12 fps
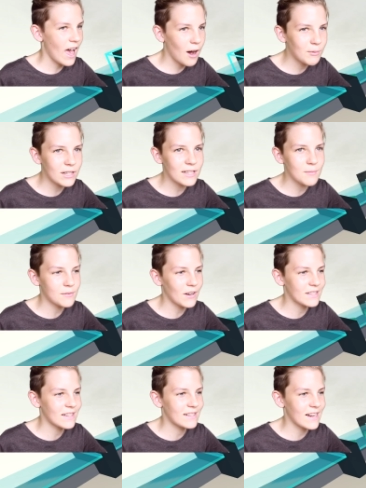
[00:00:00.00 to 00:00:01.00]
How many times have
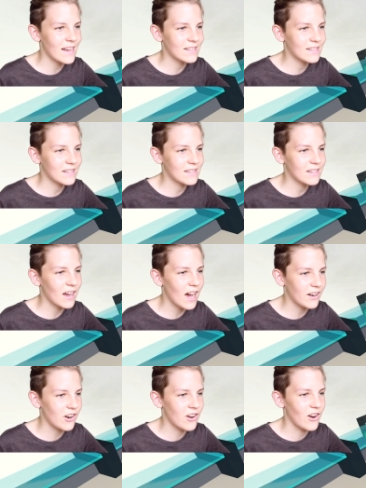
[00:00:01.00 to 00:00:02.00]
I said desks?
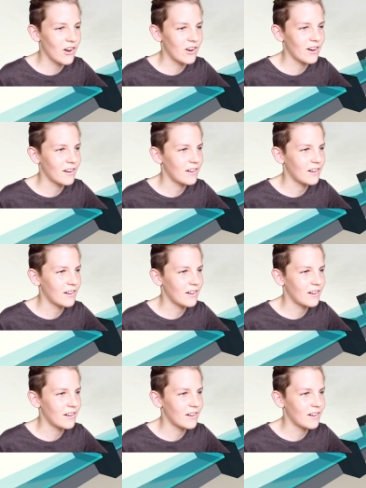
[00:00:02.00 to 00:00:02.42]
I don't know.